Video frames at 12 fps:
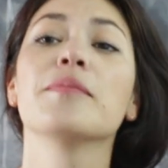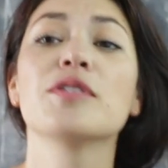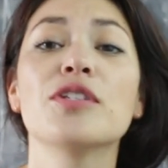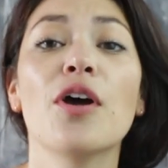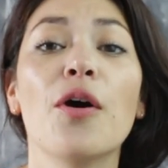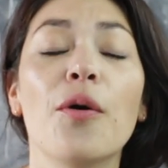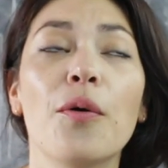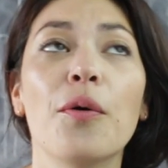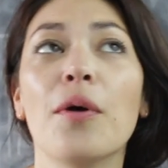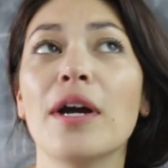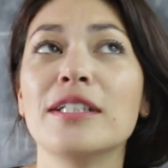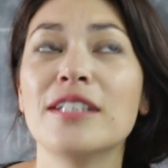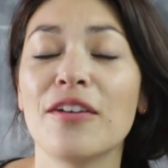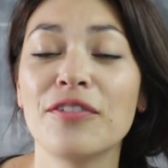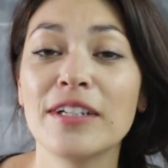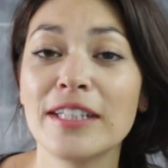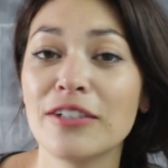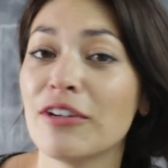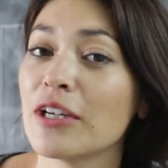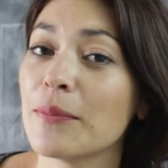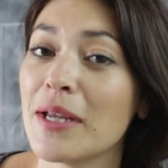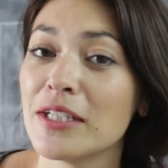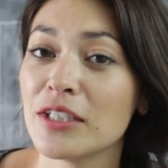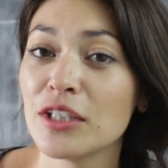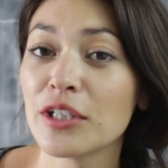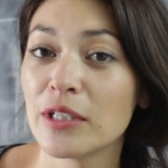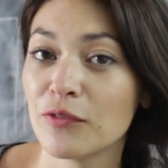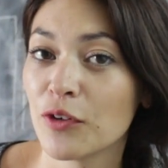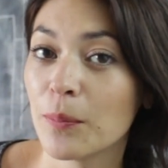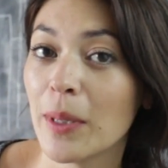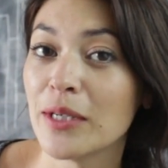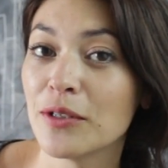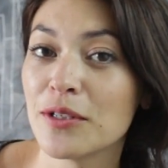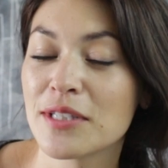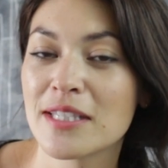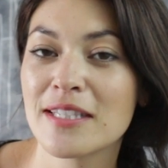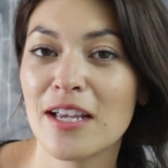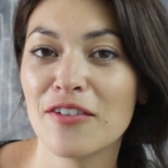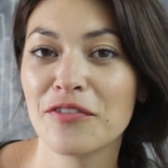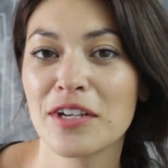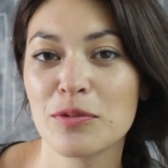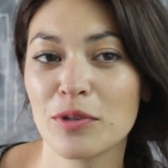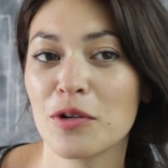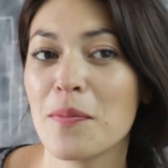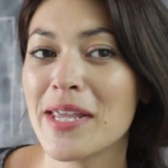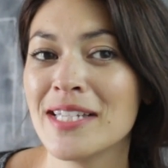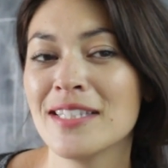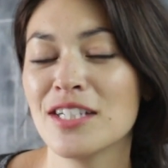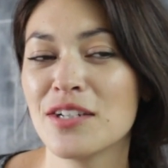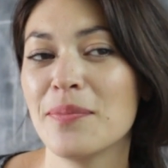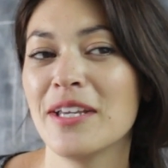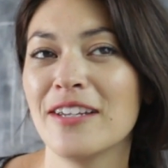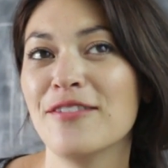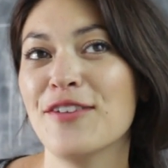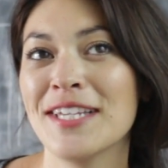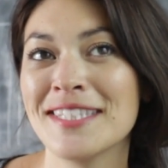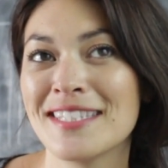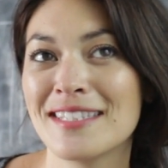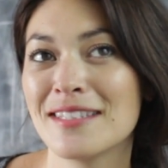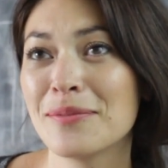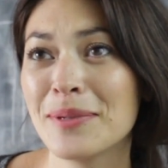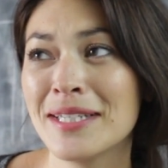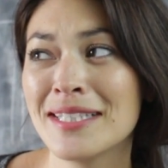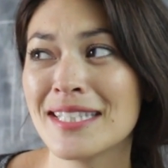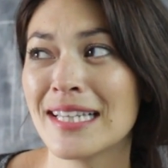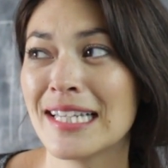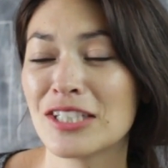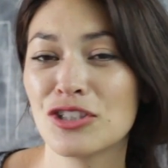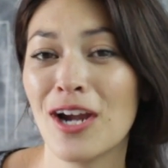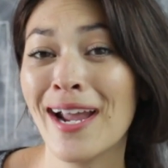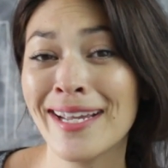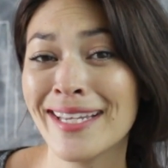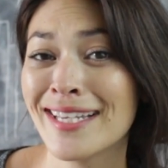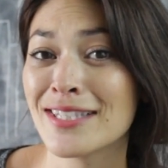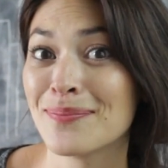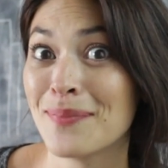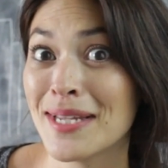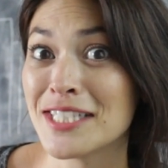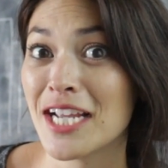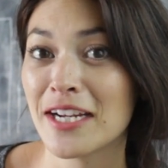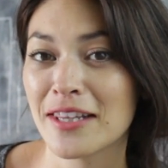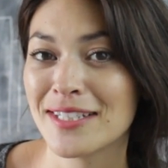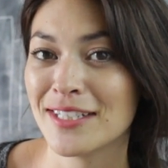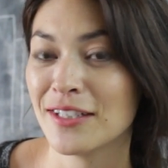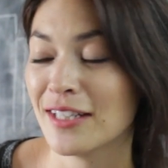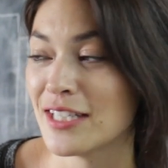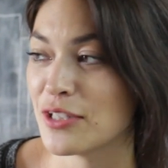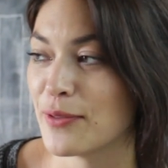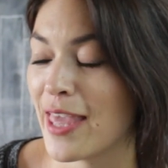So I definitely recommend looking for bundles and stuff, because when you're making such a big investment, like try and get as much out of the deal as you